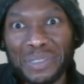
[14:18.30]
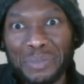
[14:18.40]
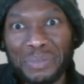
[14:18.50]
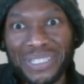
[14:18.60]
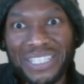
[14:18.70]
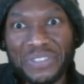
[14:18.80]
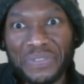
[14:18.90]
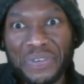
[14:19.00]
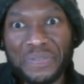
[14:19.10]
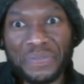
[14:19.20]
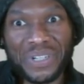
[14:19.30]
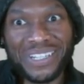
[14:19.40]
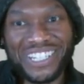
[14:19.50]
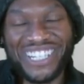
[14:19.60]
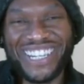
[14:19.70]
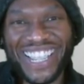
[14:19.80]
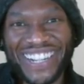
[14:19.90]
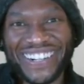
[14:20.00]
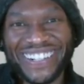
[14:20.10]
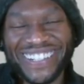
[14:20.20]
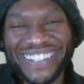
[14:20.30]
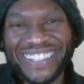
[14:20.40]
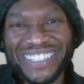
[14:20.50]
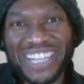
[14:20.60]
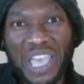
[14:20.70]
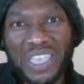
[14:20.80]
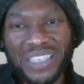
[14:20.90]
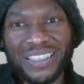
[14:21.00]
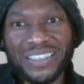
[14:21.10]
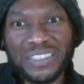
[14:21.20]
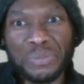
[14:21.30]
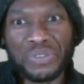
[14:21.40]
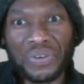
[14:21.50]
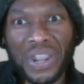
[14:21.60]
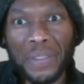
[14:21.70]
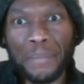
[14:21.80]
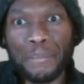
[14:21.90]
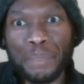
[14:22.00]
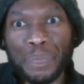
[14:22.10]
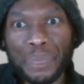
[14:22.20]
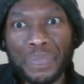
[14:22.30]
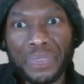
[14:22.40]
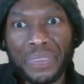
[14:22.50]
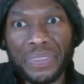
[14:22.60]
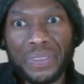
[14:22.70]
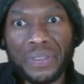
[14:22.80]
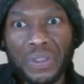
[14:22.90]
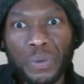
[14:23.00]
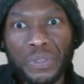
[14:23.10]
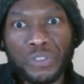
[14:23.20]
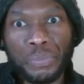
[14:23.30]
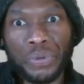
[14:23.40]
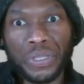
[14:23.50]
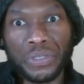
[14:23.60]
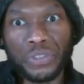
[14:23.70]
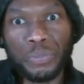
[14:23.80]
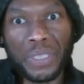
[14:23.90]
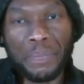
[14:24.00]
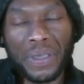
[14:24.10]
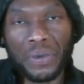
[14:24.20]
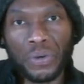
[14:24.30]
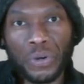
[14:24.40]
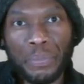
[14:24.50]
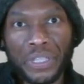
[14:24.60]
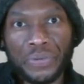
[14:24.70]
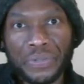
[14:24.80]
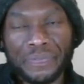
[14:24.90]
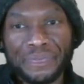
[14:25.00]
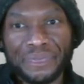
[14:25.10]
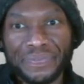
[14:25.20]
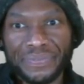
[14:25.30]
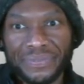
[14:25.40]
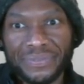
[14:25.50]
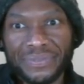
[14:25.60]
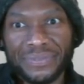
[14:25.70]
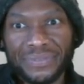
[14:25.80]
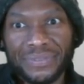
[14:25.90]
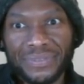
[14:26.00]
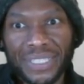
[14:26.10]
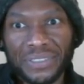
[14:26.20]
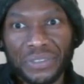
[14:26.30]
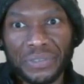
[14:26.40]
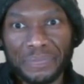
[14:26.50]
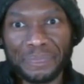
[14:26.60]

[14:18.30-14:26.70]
please feel free to share, like, subscribe. You can always support through PayPal or Patreon. Thanks all.